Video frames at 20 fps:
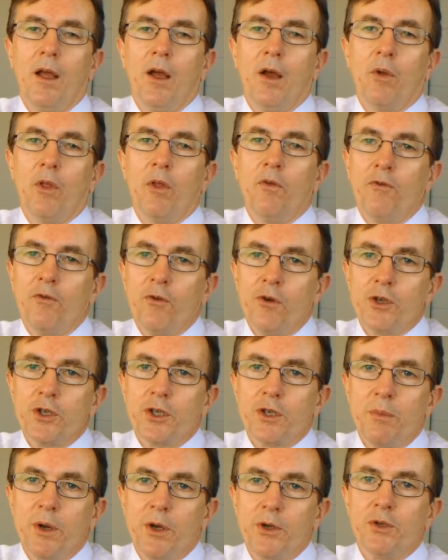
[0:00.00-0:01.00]
Well, the
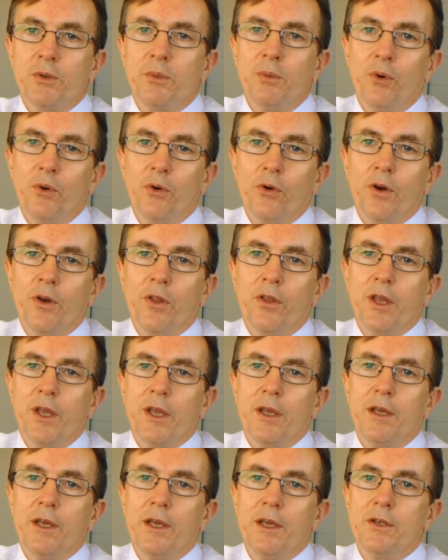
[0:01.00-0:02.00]
first and most important
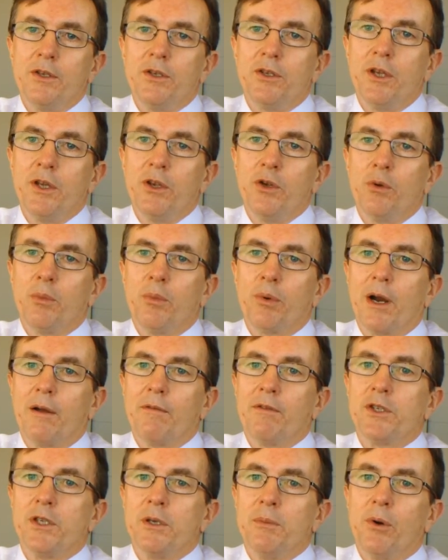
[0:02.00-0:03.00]
thing is that your
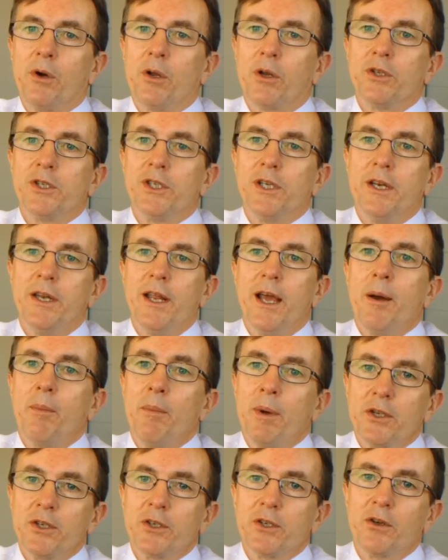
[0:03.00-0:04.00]
privacy policy now
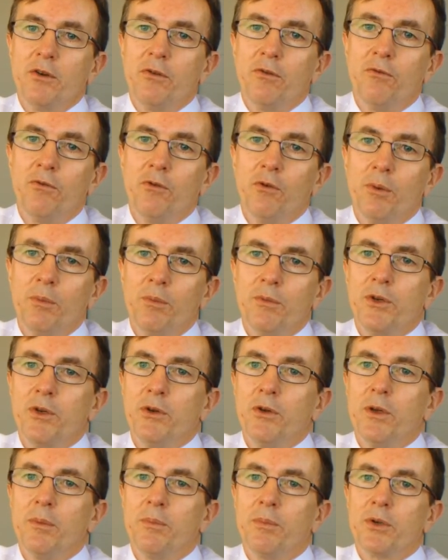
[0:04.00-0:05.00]
must conform
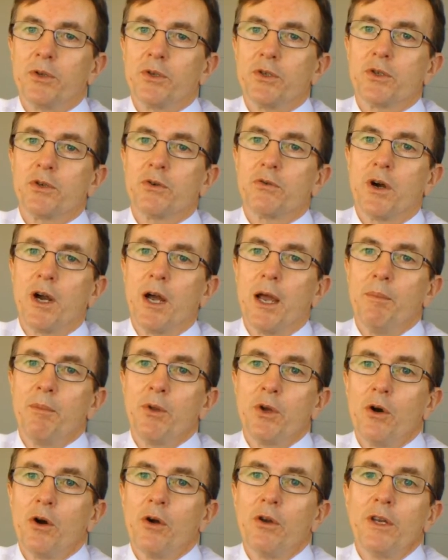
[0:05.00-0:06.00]
to the
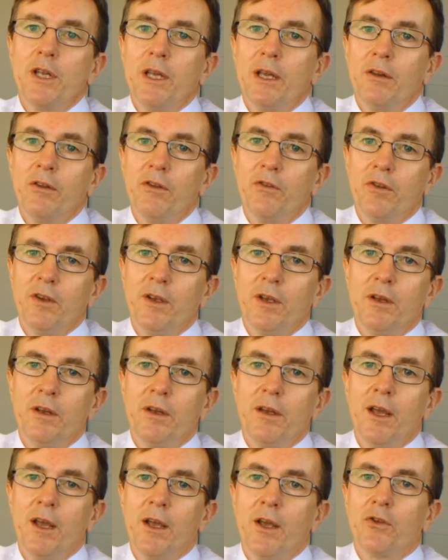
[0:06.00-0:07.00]
prescribed contents
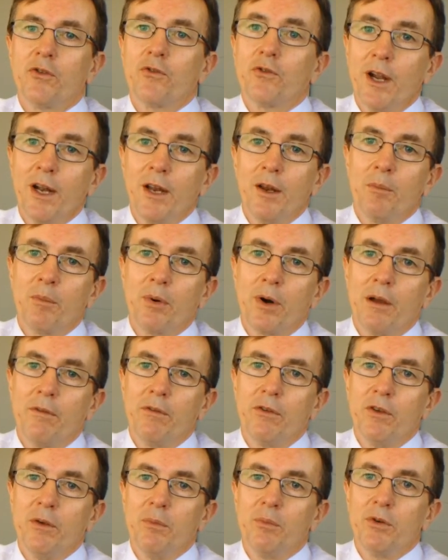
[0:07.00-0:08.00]
in Australian
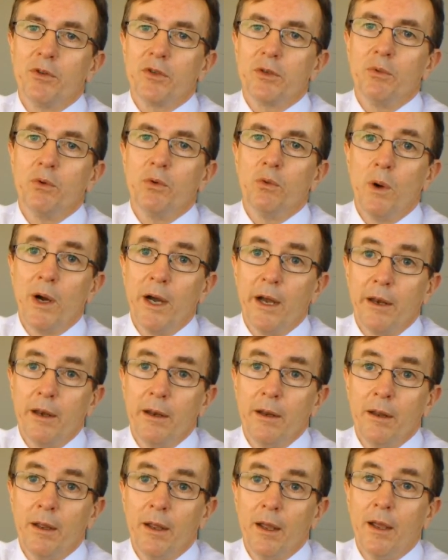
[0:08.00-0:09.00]
Privacy Principle
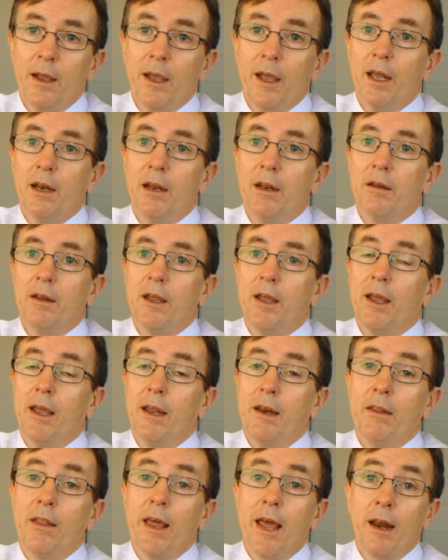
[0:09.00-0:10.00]
1
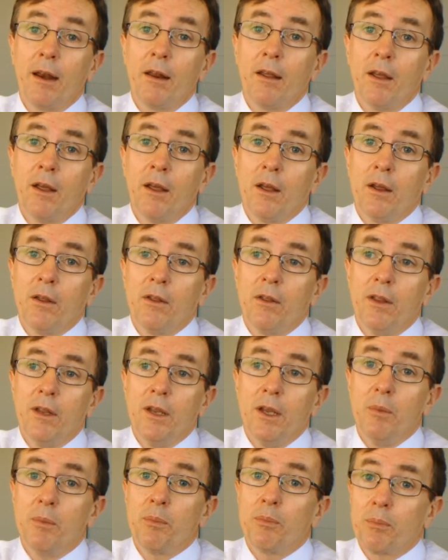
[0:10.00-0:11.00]
and that
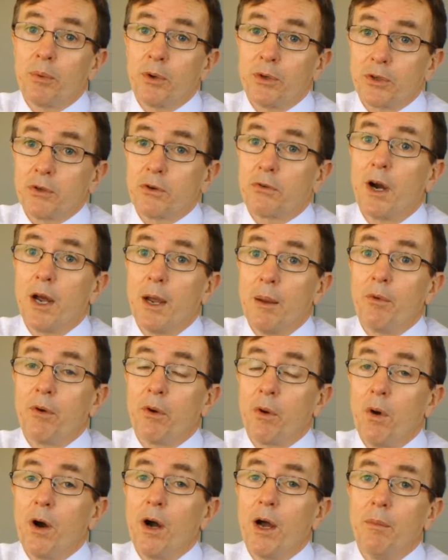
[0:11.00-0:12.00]
the prescribed
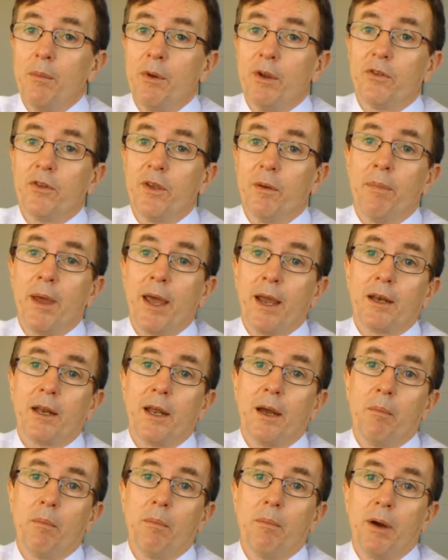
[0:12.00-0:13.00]
requirements are backed
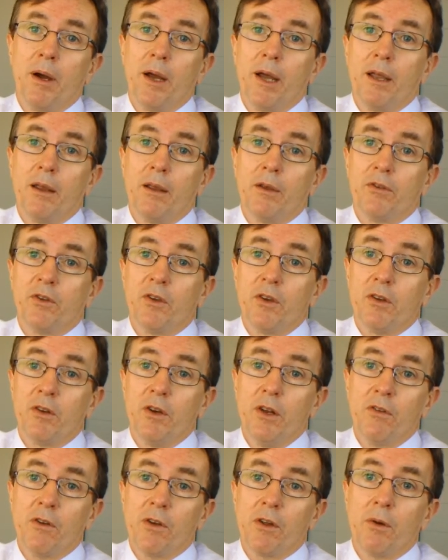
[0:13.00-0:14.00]
up by
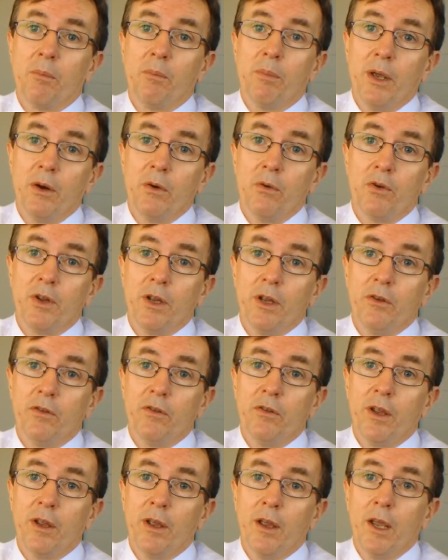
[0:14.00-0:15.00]
significant
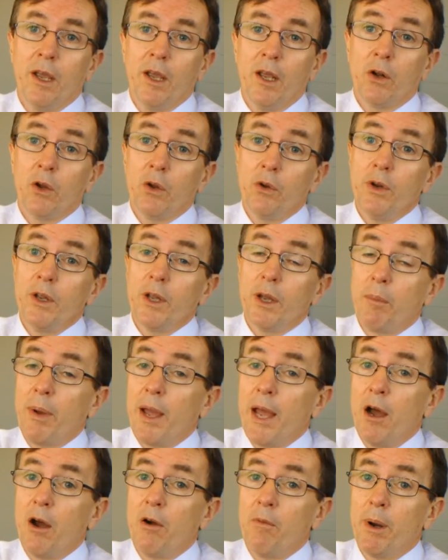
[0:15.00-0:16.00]
penalties, including a
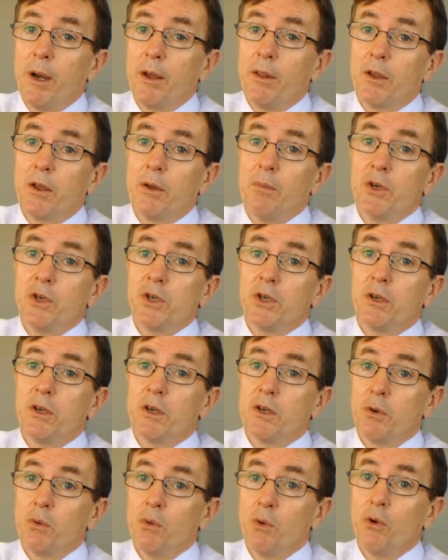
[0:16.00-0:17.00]
power by the
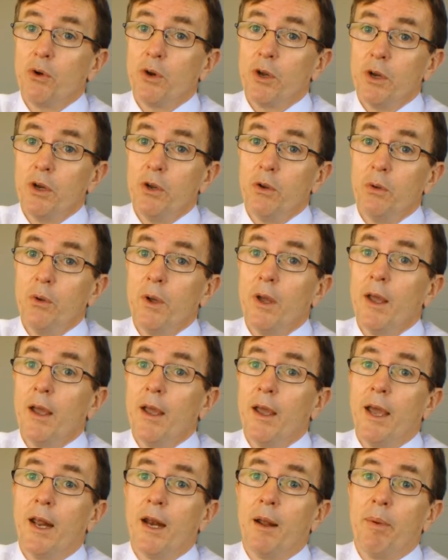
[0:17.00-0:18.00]
Commissioner to audit you
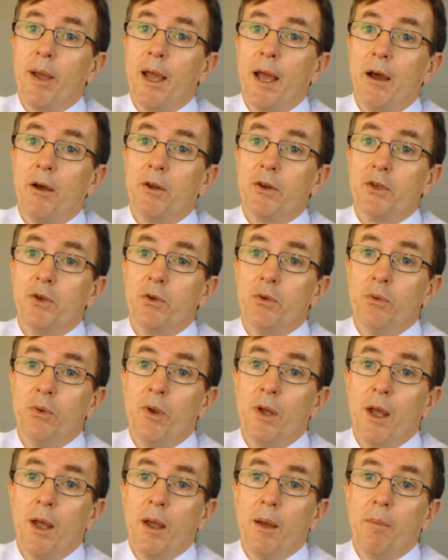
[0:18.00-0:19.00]
and a power to
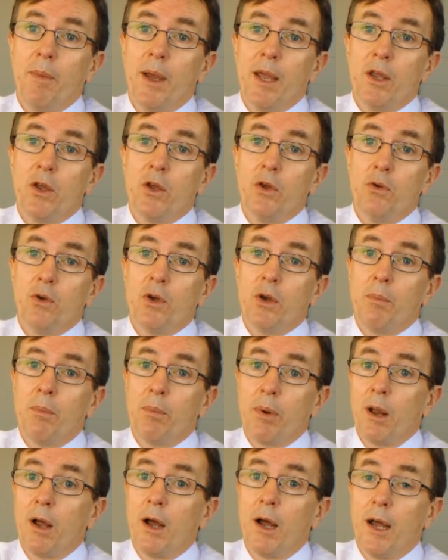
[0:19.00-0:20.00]
make you
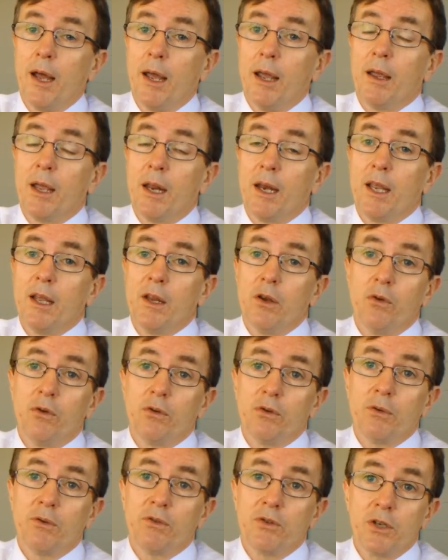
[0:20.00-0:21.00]
comply and get
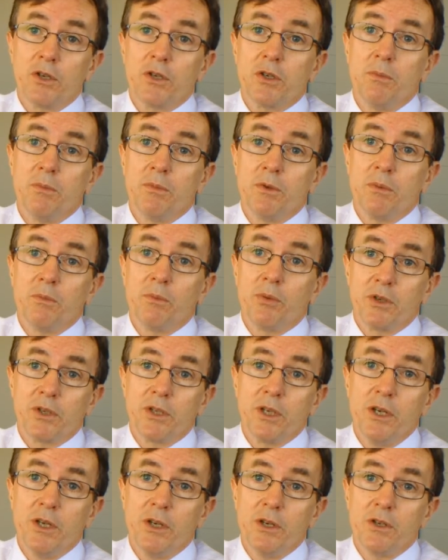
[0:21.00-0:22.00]
your systems and
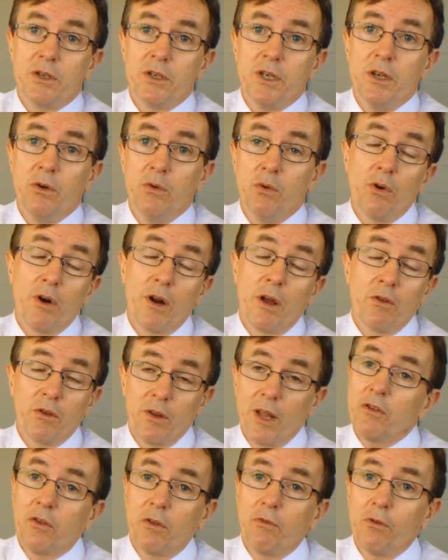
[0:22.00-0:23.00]
procedures in order.
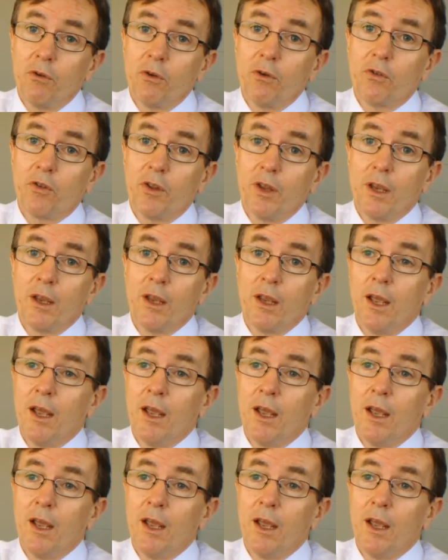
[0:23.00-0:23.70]
So that's the first thing.